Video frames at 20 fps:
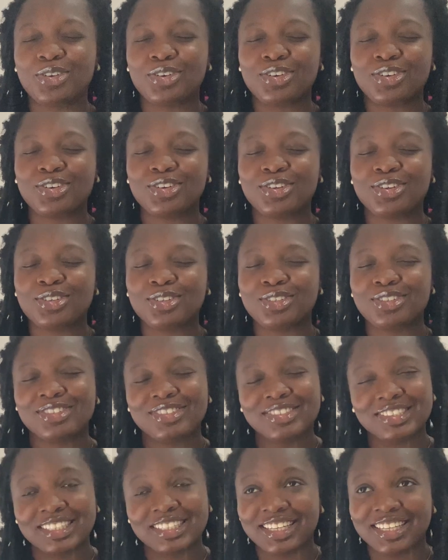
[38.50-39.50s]

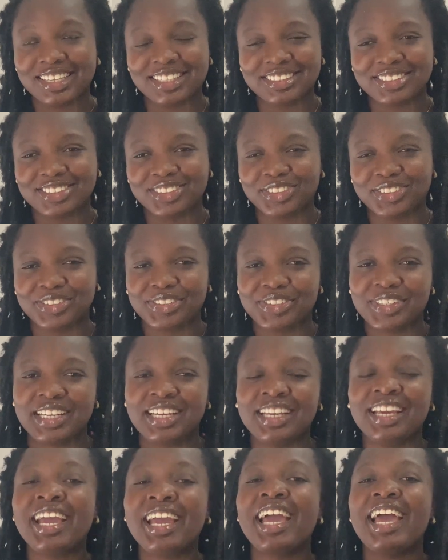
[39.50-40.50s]
long
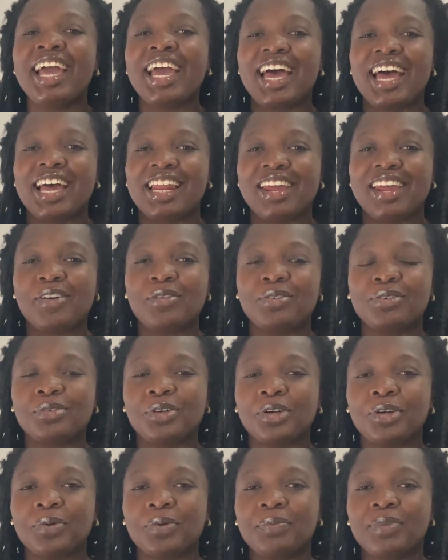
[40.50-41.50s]
history and I would
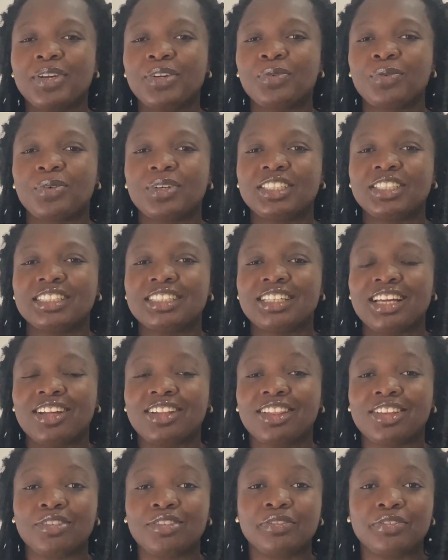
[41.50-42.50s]
recommend watching
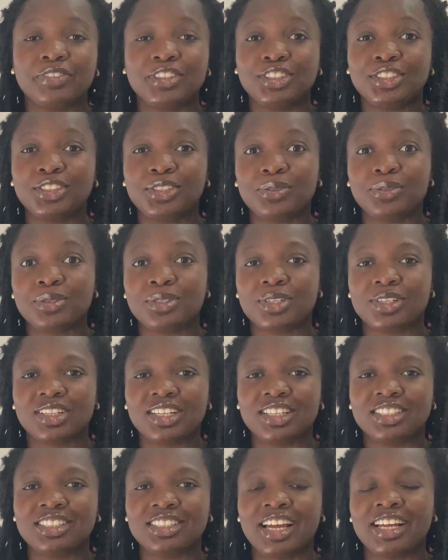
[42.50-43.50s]
out the videos on
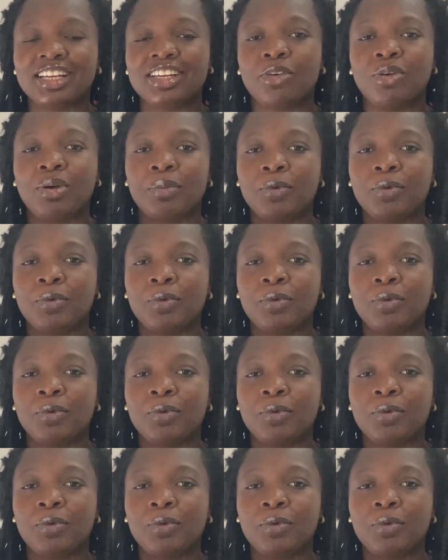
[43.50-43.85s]
the channel.